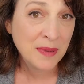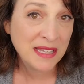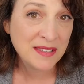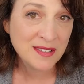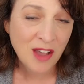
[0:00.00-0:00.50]

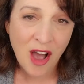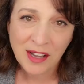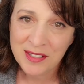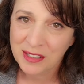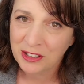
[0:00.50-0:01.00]
But
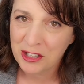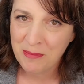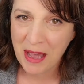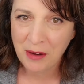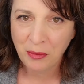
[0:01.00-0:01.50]
songs
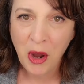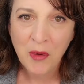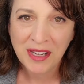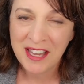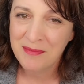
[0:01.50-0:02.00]
learned by
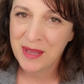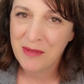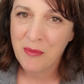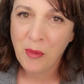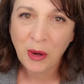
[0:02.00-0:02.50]
rote can
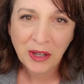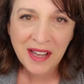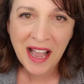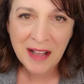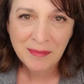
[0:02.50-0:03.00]
be more
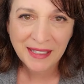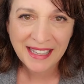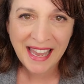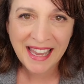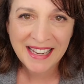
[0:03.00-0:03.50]

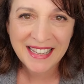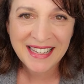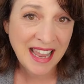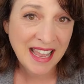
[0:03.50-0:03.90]
complicated